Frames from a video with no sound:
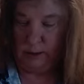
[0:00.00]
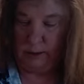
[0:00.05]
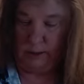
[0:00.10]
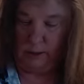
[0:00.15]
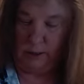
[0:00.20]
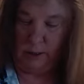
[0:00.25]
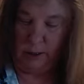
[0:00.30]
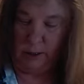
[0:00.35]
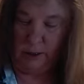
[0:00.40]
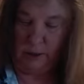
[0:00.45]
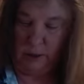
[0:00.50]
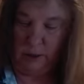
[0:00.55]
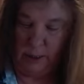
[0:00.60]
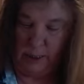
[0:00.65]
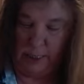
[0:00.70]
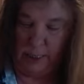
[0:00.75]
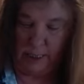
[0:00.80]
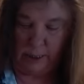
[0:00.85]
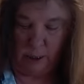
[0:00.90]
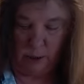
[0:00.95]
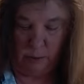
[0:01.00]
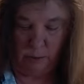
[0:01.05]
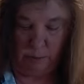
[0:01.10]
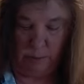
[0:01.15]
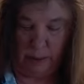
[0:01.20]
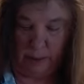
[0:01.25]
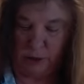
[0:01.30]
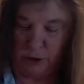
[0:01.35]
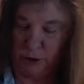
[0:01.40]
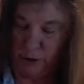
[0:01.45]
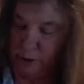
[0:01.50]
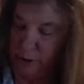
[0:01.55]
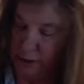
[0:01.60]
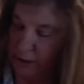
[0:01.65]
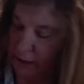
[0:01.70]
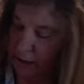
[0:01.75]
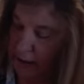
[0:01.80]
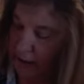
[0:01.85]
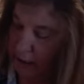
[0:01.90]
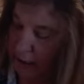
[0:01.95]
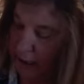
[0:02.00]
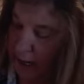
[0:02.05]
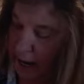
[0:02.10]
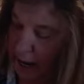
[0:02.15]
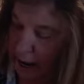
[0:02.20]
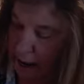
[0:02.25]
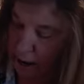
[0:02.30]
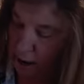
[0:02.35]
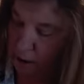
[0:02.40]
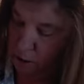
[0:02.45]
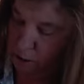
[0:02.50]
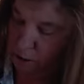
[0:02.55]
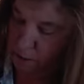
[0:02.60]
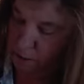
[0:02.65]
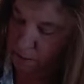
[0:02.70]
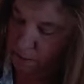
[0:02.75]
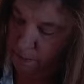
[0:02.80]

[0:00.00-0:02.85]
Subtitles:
Usually I don't measure anything out,